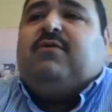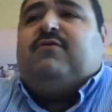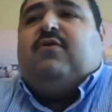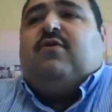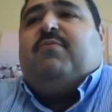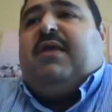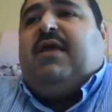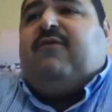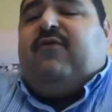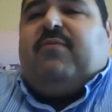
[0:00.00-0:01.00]
out. So be
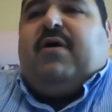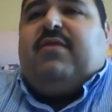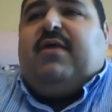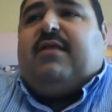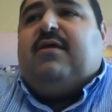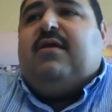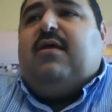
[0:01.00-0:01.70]
careful about that.